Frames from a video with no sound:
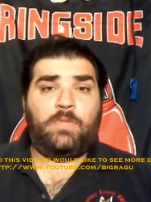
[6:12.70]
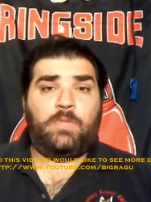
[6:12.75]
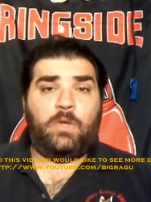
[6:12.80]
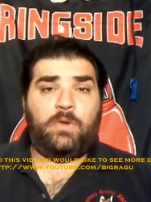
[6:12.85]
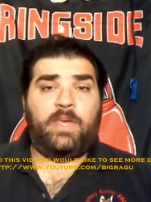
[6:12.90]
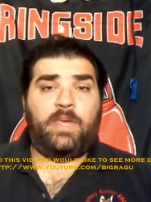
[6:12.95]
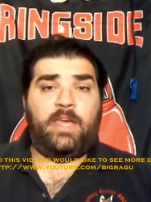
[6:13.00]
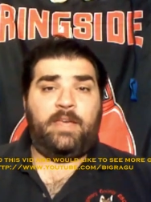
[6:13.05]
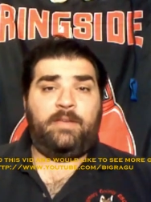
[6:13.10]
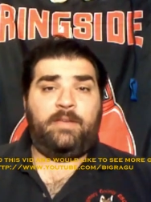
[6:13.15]

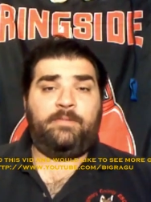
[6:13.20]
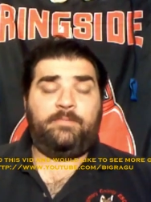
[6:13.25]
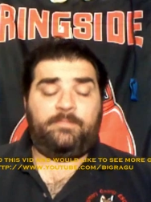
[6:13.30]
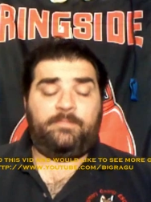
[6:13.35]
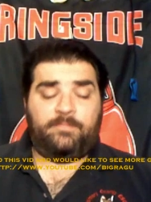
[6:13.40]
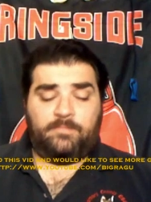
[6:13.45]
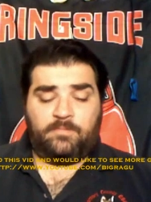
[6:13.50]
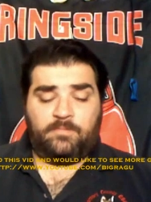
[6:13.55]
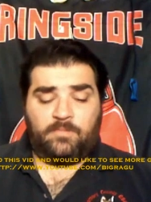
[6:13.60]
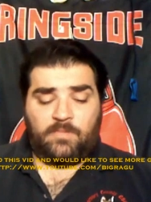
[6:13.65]
Okay?
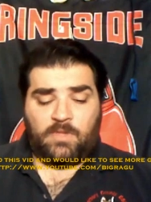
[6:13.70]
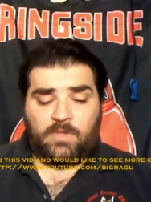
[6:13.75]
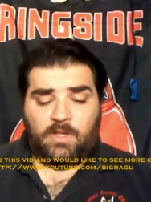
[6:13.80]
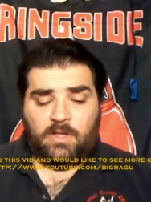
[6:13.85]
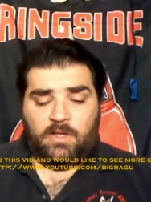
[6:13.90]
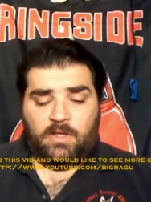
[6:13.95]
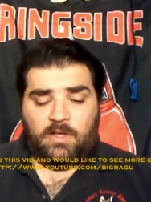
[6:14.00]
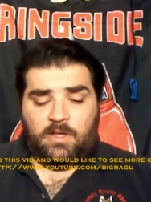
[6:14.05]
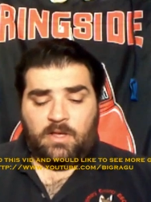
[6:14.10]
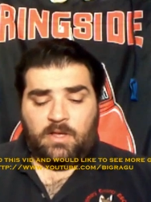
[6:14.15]

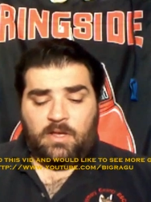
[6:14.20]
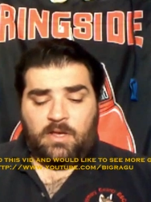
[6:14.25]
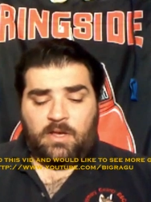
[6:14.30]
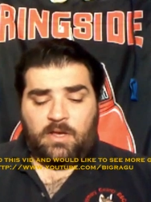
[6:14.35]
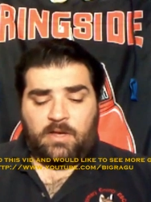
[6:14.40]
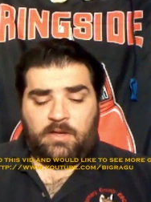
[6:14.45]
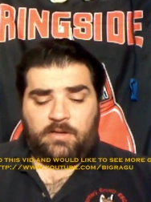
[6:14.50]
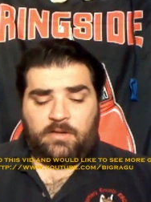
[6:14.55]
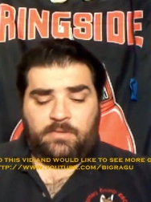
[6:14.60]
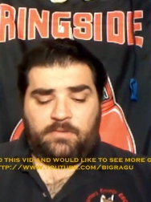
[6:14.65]

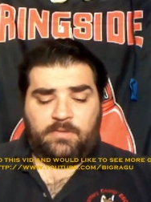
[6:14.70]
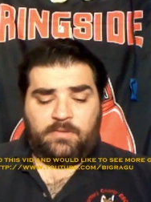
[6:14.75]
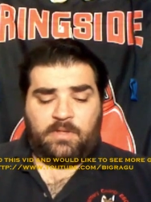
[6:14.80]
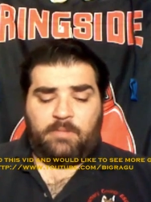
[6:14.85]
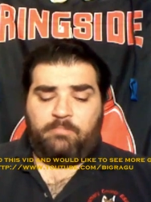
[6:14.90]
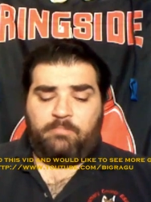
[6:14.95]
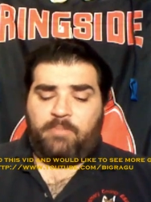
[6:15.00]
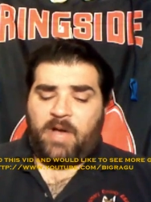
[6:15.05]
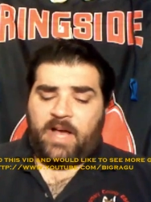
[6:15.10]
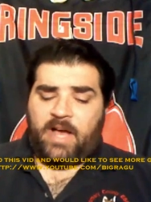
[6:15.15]
Uh,
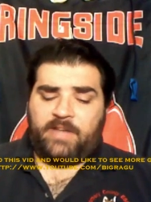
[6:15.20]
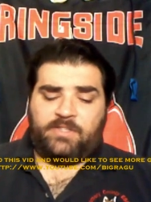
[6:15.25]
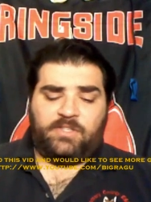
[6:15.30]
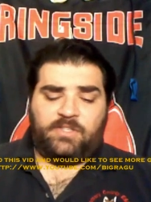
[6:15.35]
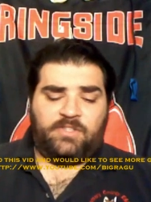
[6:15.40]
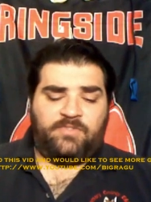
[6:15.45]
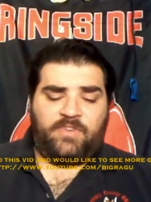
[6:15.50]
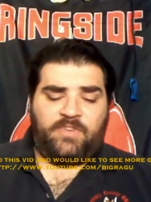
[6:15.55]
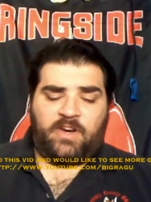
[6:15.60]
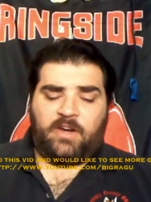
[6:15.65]
he
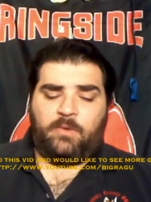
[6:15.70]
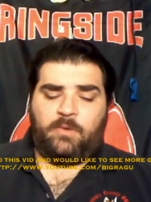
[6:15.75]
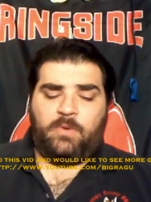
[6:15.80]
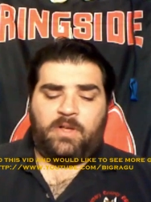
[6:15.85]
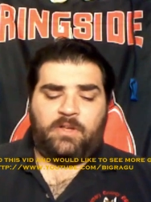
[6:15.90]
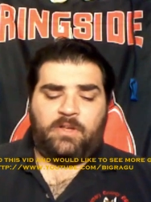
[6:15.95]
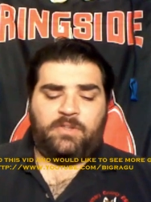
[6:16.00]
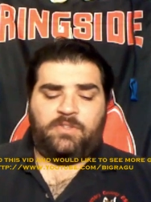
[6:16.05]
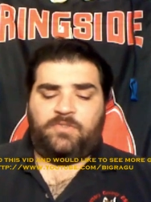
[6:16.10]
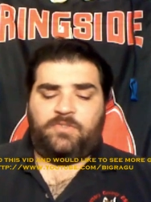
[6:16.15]
boxes very
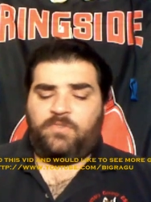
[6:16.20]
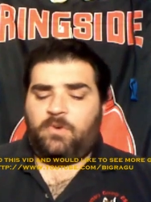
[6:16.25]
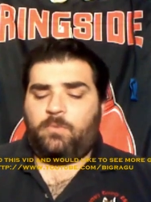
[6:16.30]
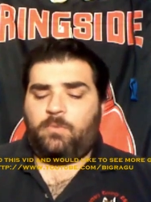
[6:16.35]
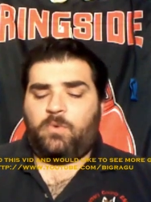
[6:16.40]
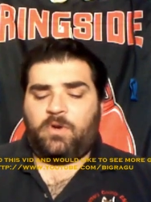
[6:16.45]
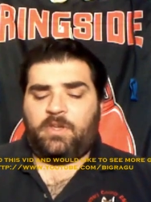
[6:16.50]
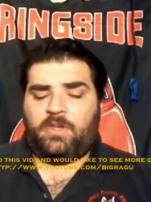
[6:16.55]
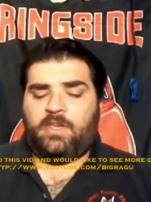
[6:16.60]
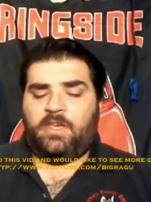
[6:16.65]
well. His
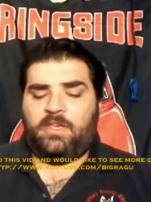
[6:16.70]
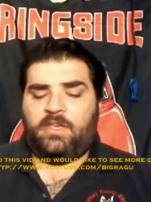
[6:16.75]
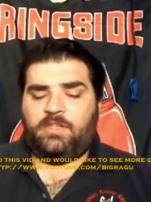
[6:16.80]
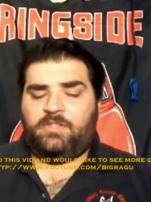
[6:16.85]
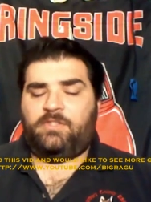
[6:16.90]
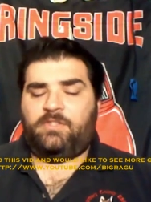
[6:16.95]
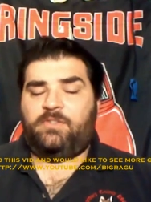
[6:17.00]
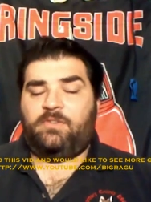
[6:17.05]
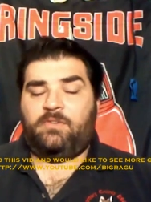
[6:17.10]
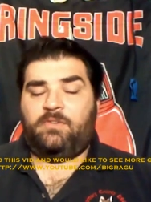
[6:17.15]
footwork
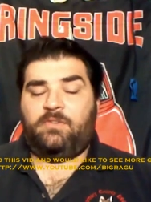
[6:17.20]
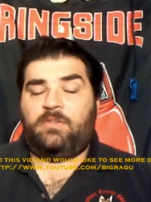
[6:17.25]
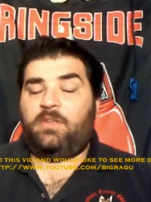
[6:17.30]
is